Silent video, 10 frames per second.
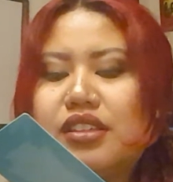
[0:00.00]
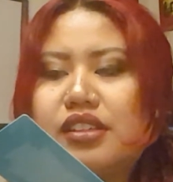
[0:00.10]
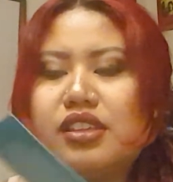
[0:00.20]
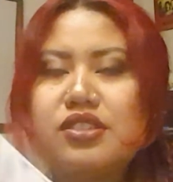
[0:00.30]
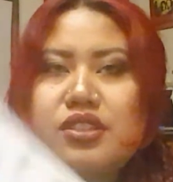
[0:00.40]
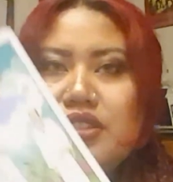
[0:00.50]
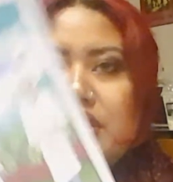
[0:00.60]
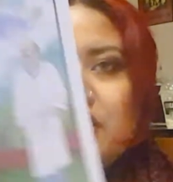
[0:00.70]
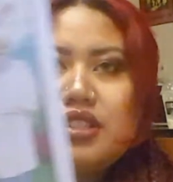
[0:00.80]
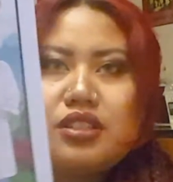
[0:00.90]
Because there's
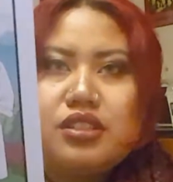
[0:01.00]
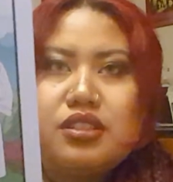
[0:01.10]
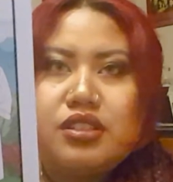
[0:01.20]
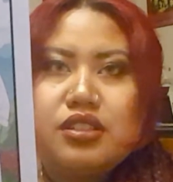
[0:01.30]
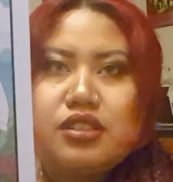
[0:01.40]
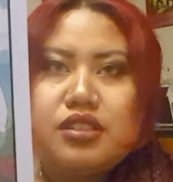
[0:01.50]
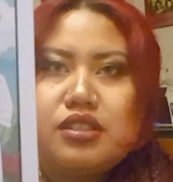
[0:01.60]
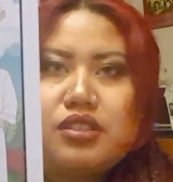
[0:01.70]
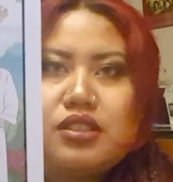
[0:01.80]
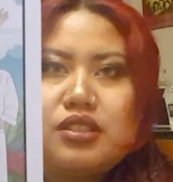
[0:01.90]
still
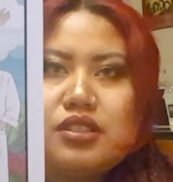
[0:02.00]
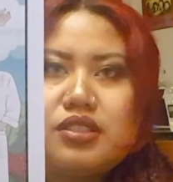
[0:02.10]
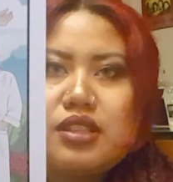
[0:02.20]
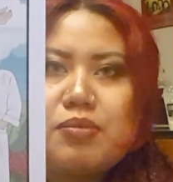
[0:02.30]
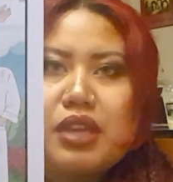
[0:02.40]
some